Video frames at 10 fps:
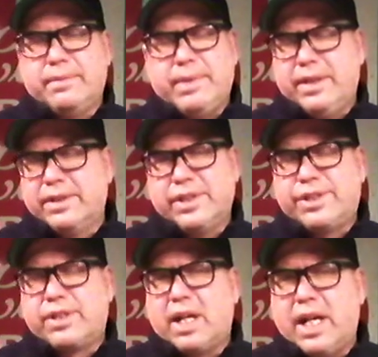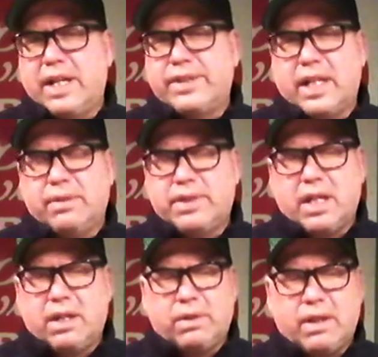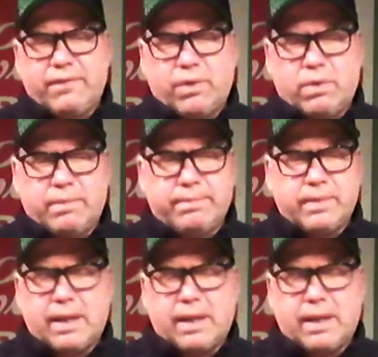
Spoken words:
they're just trash. I don't care a whole lot for them.